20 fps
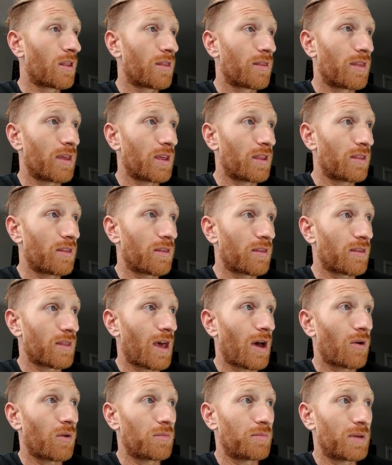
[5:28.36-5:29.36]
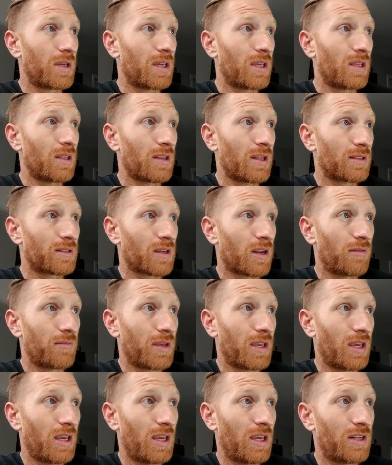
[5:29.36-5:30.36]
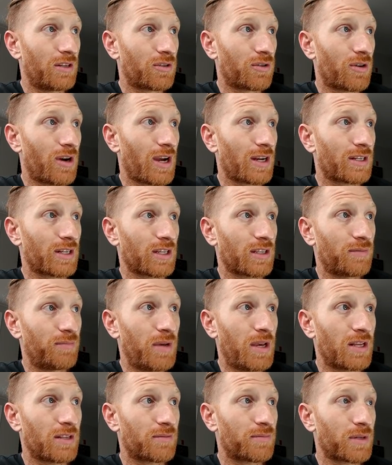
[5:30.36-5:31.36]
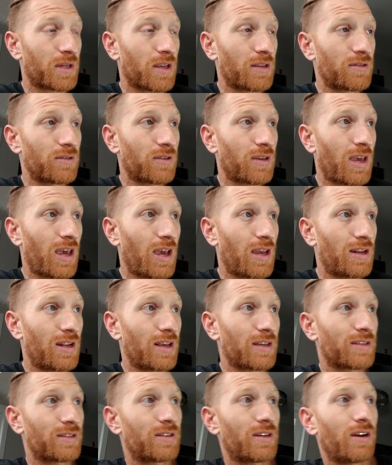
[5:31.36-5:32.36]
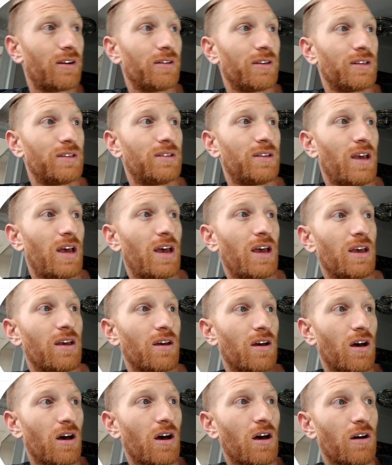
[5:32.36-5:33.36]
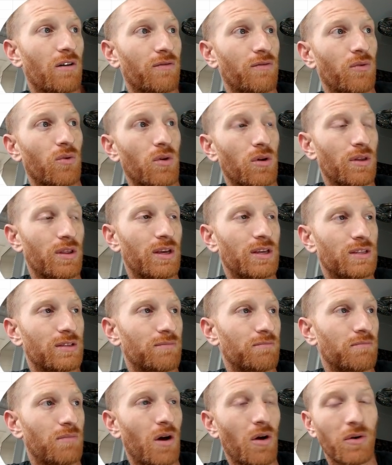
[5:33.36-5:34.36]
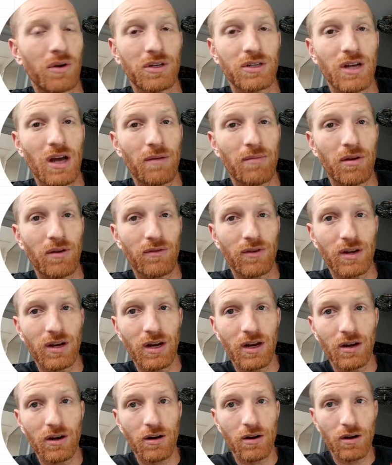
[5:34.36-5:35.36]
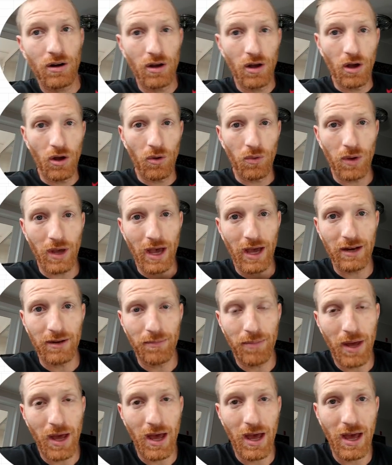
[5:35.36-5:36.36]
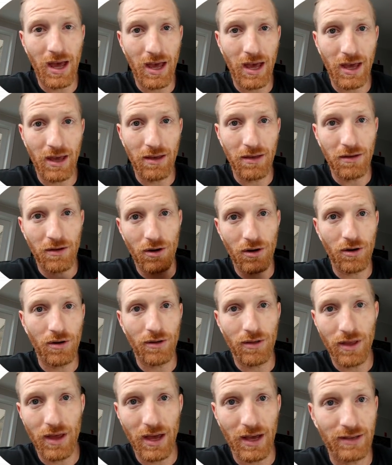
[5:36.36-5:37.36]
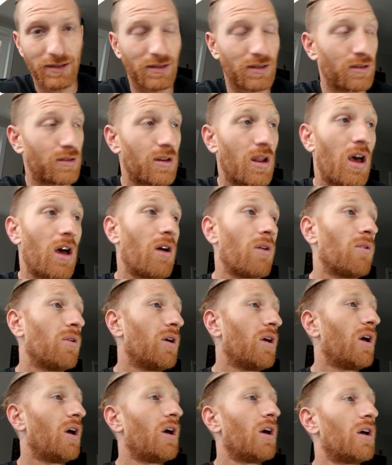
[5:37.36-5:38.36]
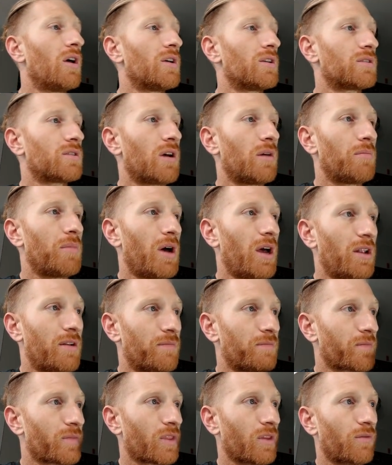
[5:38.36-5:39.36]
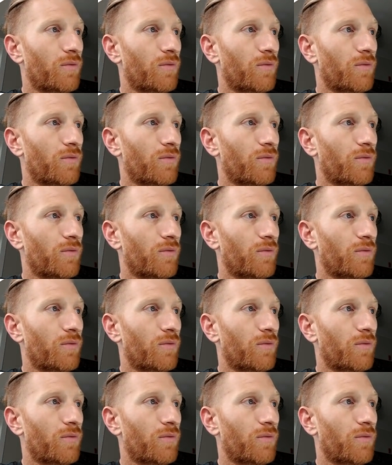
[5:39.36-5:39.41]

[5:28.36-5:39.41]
that's going to be an indirect expense, because you can't necessarily say for this mowing job over here we had to pay her this. No. So but